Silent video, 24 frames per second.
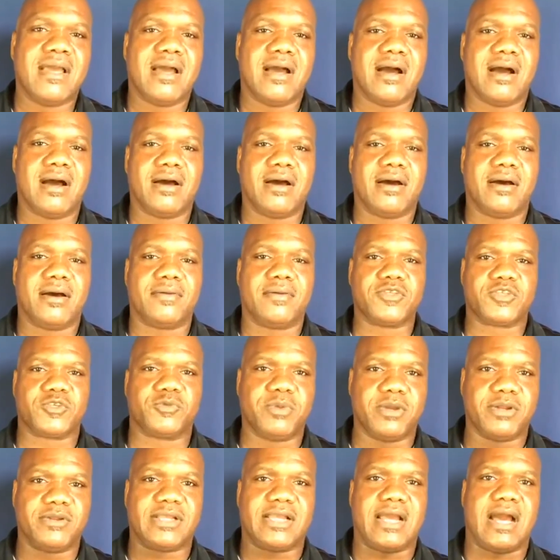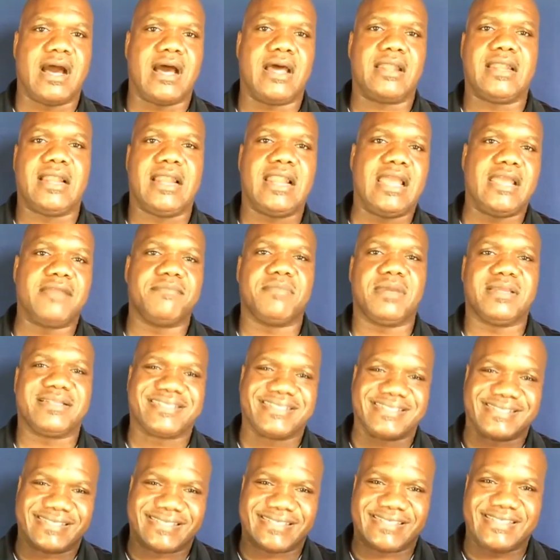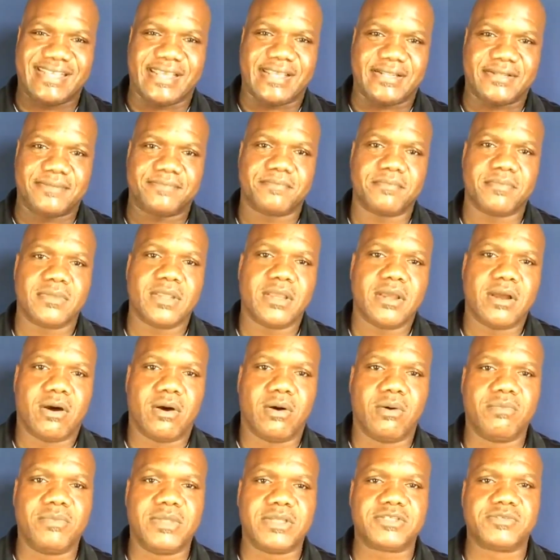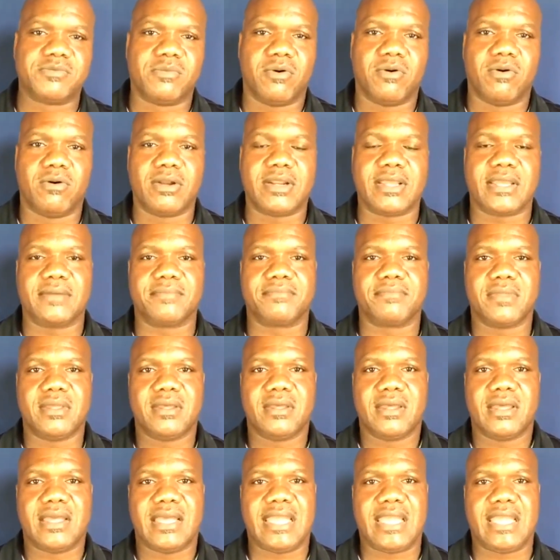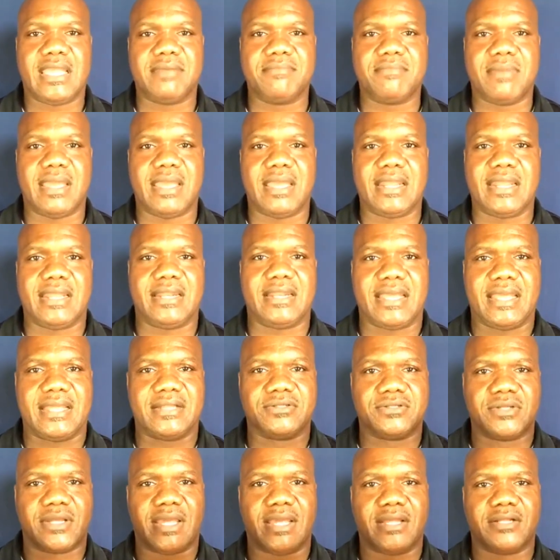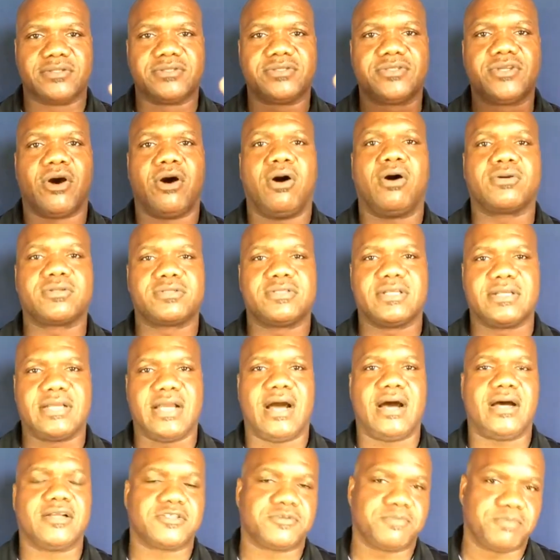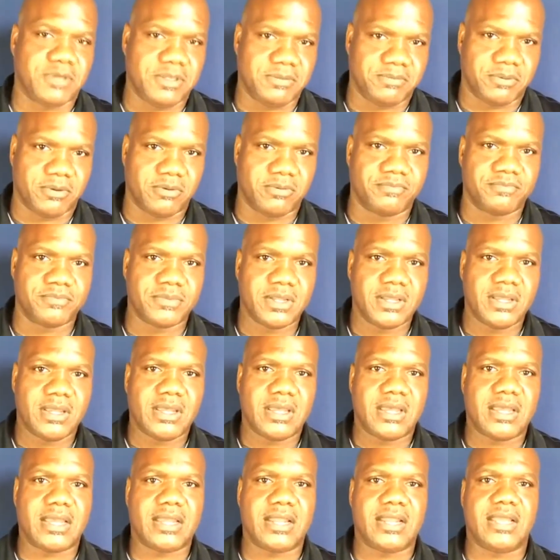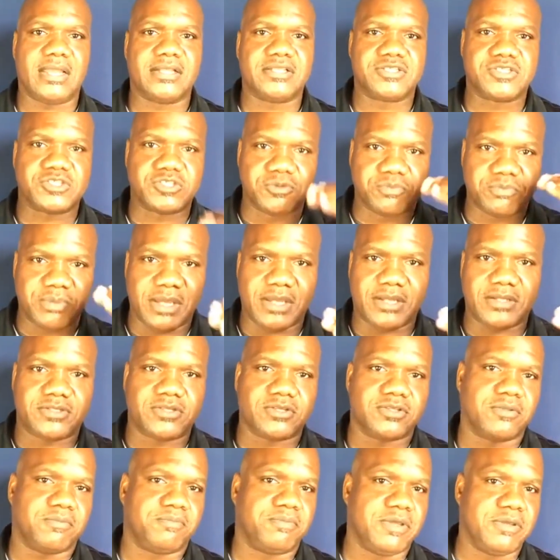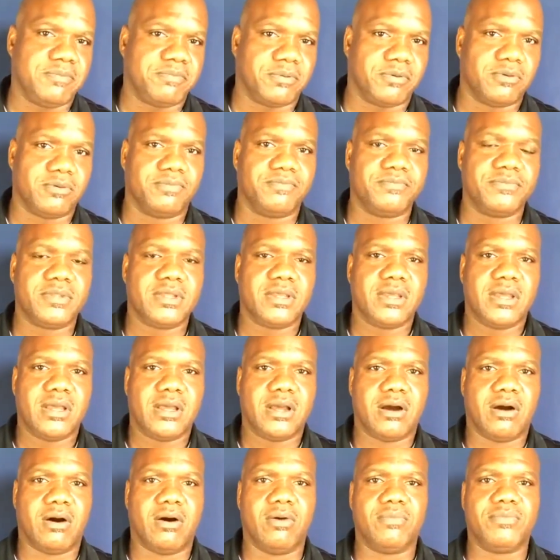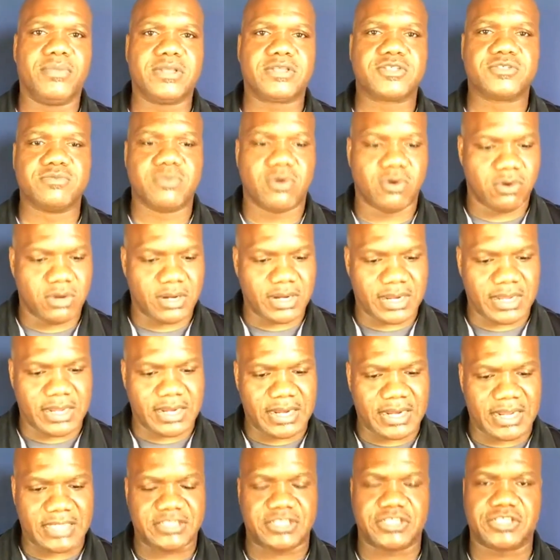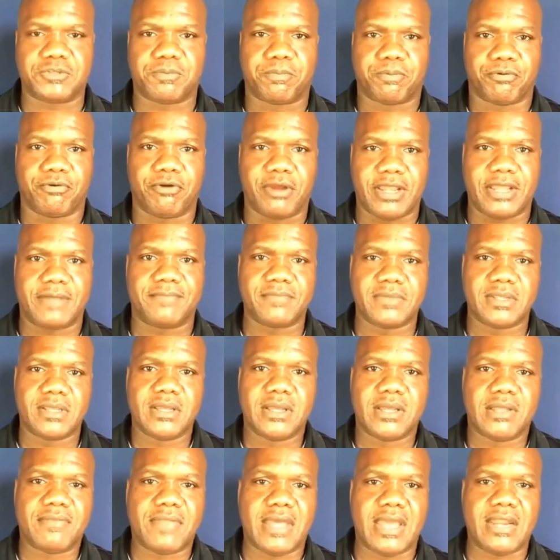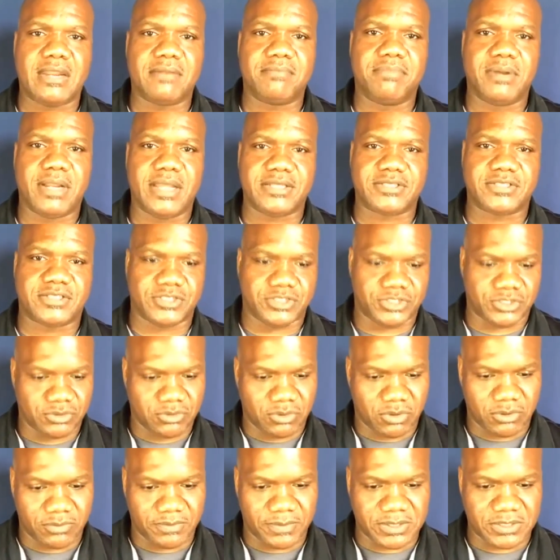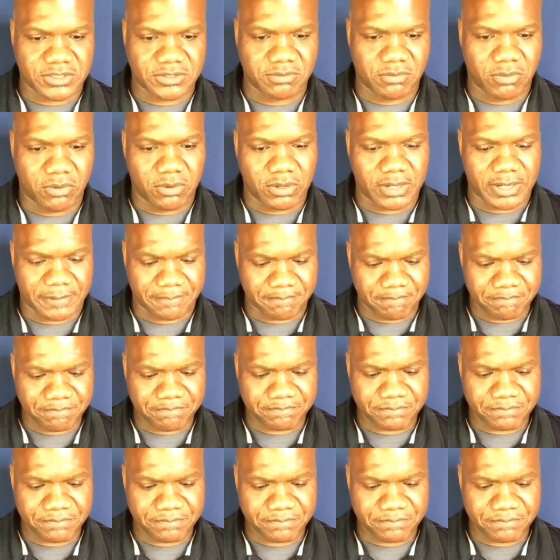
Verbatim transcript: Uh, the Spirit of God led me to sit on this morning, amen, and, and, and talk to God's people and, and speak to the people on this morning. And then I just pray that it blesses you on this morning.